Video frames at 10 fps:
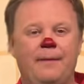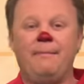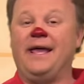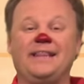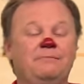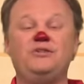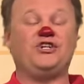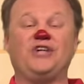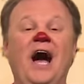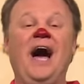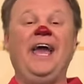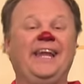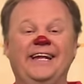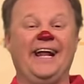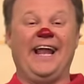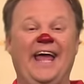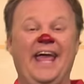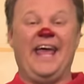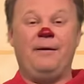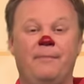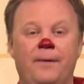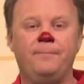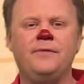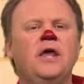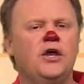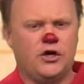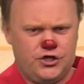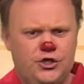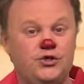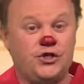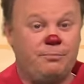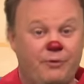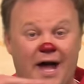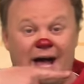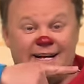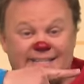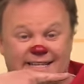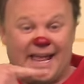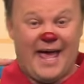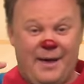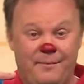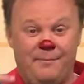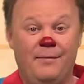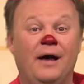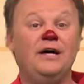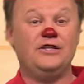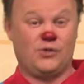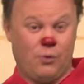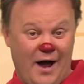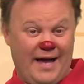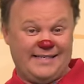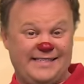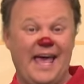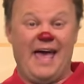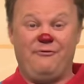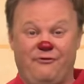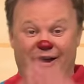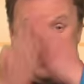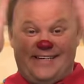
Make them shine and gleam, 'cause you should brush them twice every